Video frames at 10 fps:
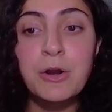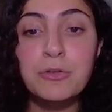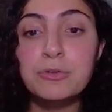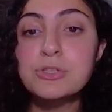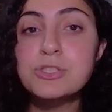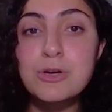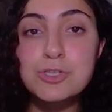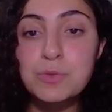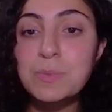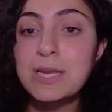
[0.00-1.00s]
through their
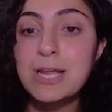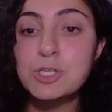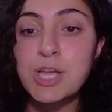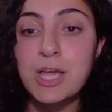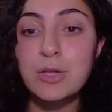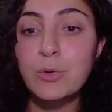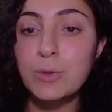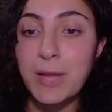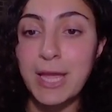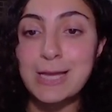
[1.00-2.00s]
social media channel or
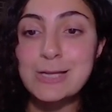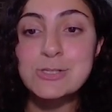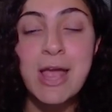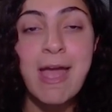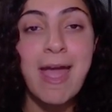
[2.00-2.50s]
page,